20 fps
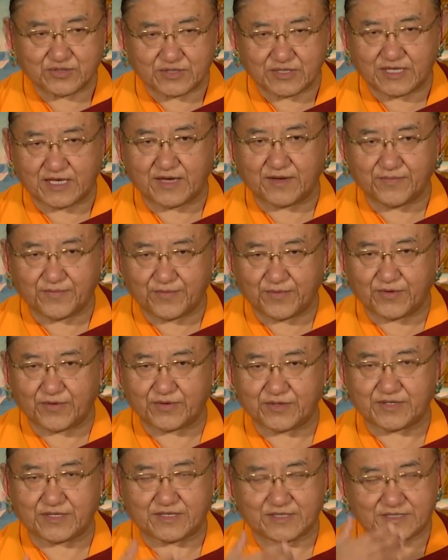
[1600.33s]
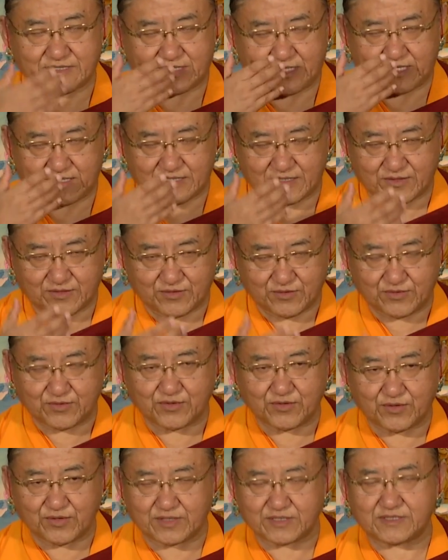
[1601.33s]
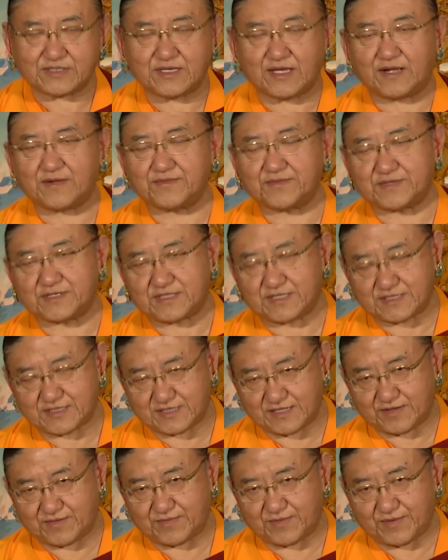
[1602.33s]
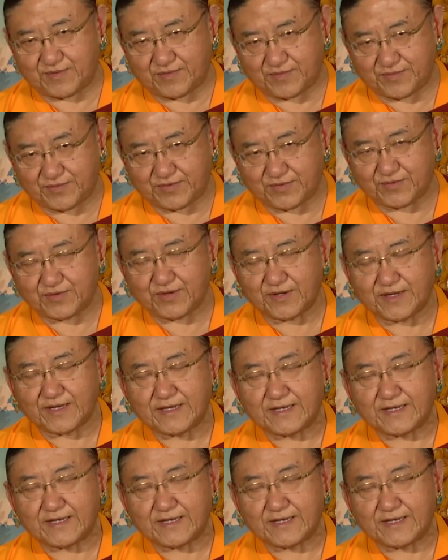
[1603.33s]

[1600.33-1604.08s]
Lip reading: therefore, he said, you yourself is the savior of you.